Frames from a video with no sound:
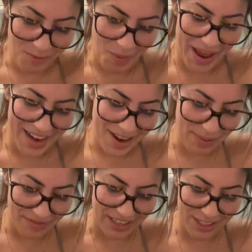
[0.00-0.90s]
when
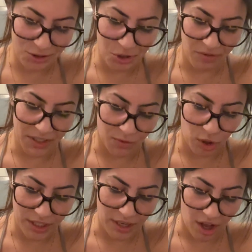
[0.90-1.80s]
above us Grover's
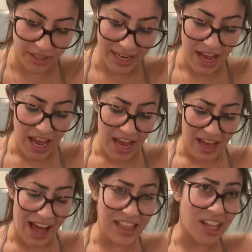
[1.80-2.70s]
voice called,
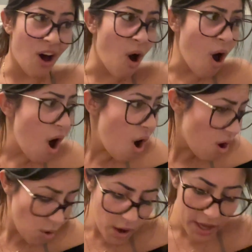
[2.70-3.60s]

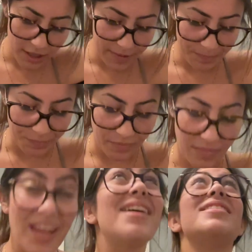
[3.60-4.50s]
Hello?
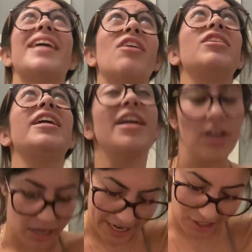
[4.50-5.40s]
Down
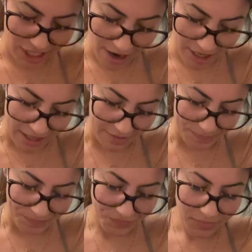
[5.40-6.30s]
here, I shouted.
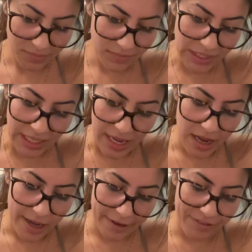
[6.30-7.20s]

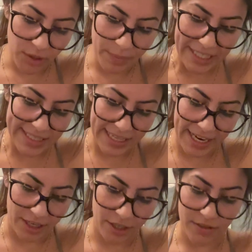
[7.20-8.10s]
A few minutes
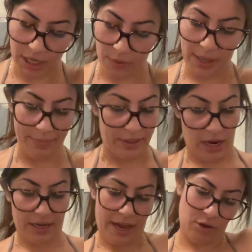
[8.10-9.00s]
later, Zoe,
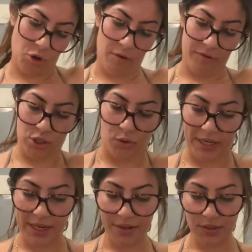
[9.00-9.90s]
Bianca, and Grover
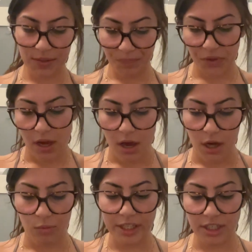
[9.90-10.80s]
joined us.
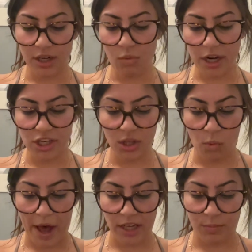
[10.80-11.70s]
We stood watching the
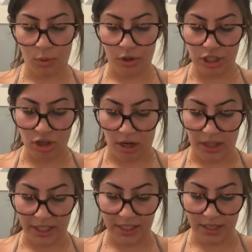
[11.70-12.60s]
wild boar struggle
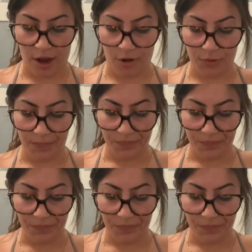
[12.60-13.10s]
in the snow.